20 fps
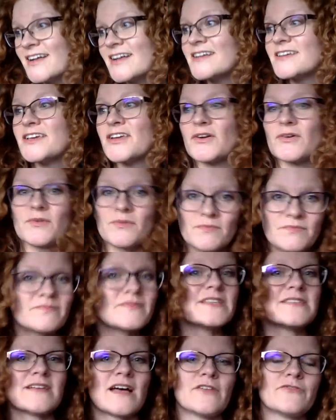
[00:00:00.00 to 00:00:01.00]
you know,
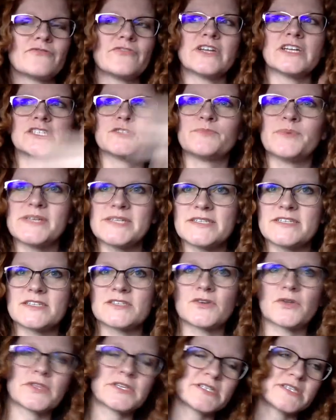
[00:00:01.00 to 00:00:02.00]
these unfinished business
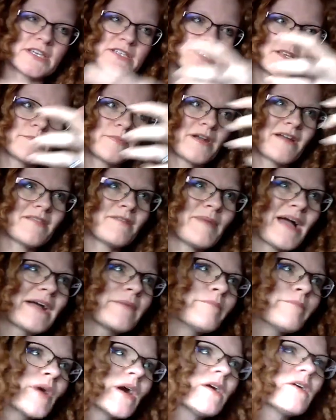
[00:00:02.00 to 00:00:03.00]
or these things that have been on the back
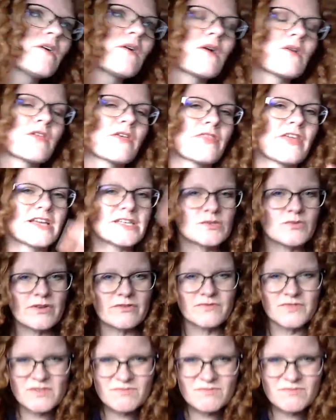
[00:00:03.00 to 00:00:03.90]
burner or the things we've